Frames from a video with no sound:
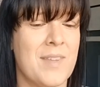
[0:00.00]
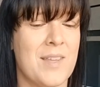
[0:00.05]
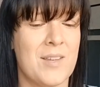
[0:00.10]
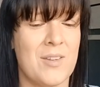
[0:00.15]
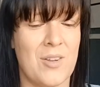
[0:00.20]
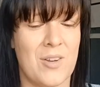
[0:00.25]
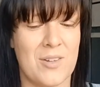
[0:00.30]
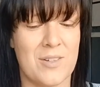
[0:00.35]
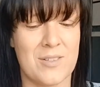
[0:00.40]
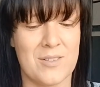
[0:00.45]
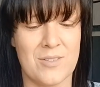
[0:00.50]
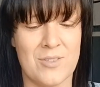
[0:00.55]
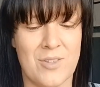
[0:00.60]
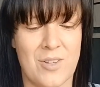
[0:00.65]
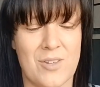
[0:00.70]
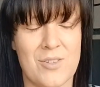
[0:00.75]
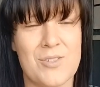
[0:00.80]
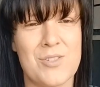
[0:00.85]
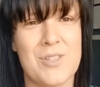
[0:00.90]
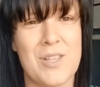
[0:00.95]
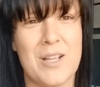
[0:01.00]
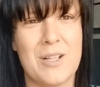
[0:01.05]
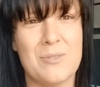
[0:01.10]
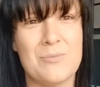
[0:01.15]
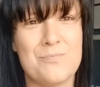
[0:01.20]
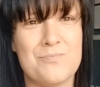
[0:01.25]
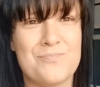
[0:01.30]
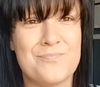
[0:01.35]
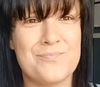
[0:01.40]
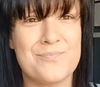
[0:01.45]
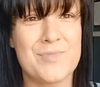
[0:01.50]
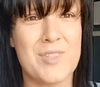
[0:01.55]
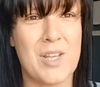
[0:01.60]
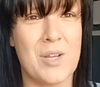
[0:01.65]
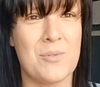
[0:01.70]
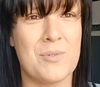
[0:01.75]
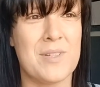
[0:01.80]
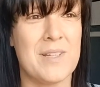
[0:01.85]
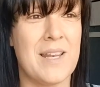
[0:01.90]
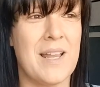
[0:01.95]
not so
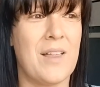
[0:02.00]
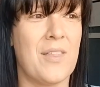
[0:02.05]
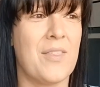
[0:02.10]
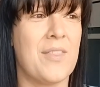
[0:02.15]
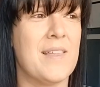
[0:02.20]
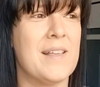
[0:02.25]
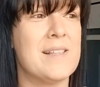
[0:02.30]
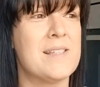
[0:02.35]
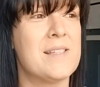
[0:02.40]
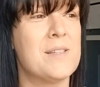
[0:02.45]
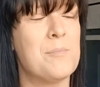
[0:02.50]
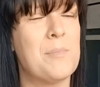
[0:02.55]
toned and healthy.